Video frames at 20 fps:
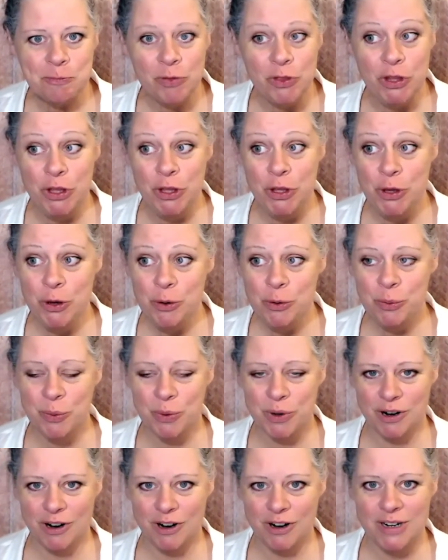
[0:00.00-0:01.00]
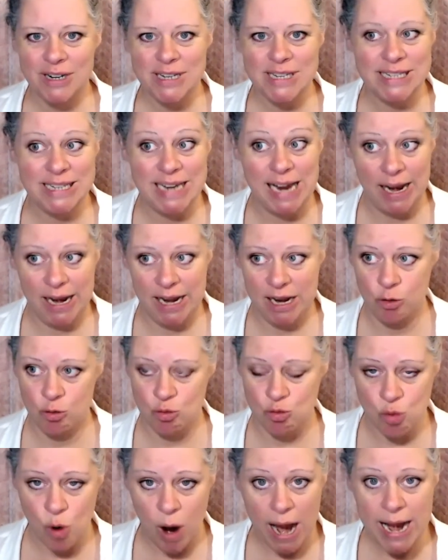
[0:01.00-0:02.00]
You were
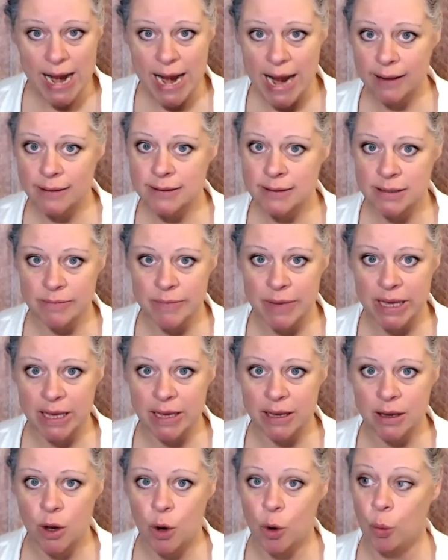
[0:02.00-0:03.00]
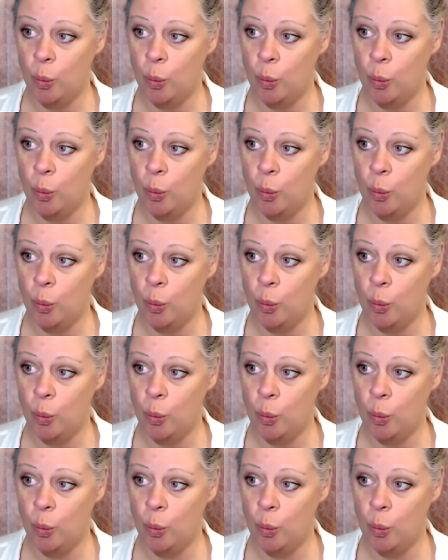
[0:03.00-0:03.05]
standing right next to me